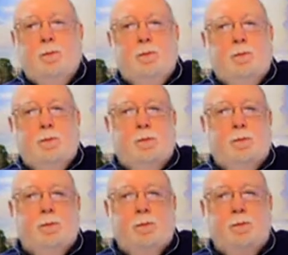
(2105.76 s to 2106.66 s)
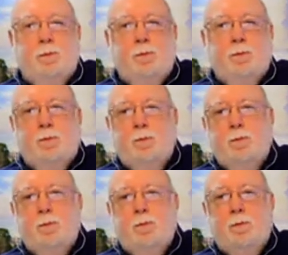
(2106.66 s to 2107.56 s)

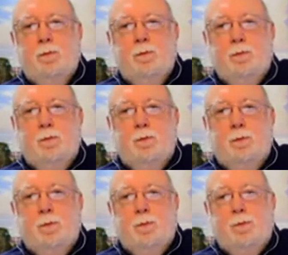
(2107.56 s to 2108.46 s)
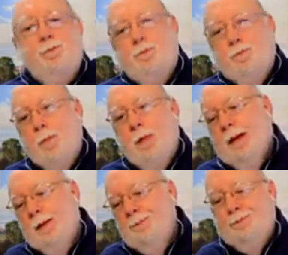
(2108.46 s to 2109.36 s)

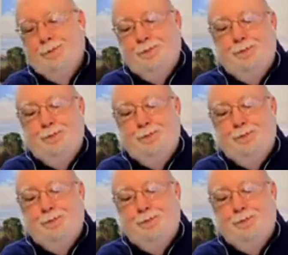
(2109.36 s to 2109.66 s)
[no speech]